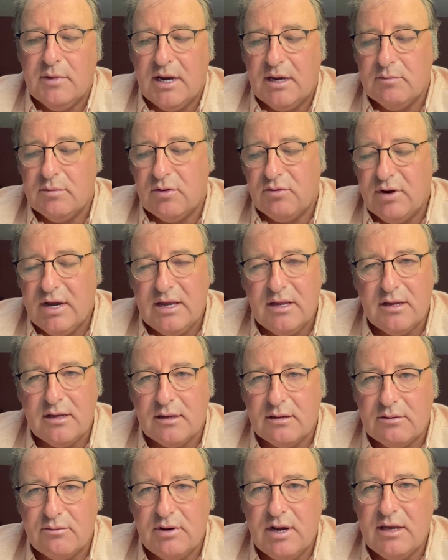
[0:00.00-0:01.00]
mind, but write
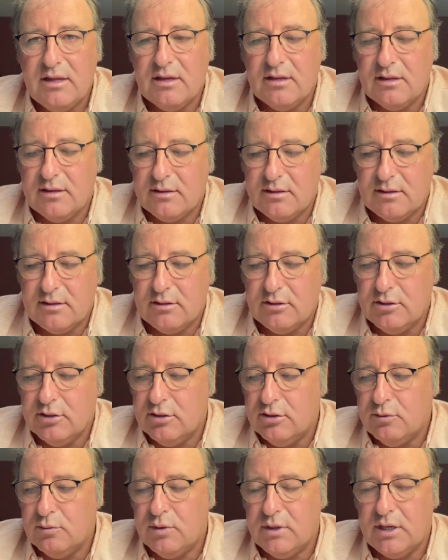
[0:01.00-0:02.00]

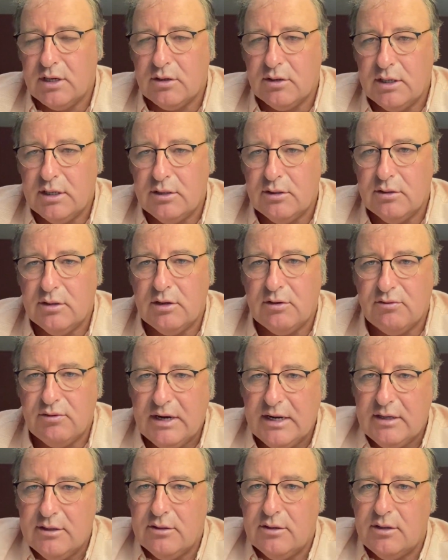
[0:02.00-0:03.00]
down what you're going to do,
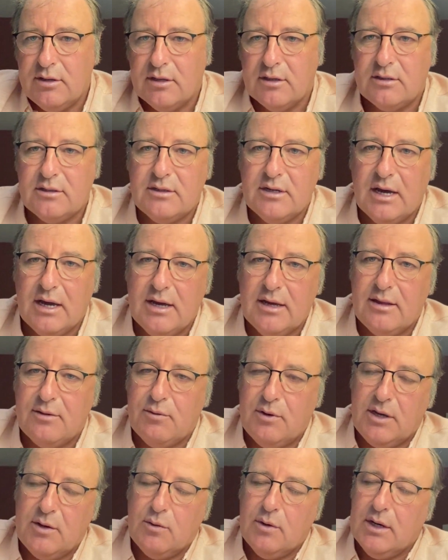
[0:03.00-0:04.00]
write down your
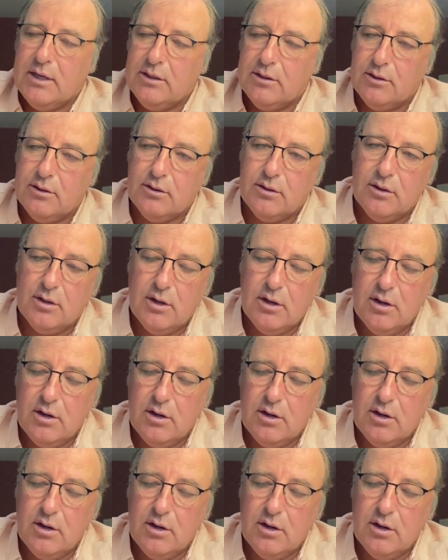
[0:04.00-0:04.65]
TAT, what you want to do,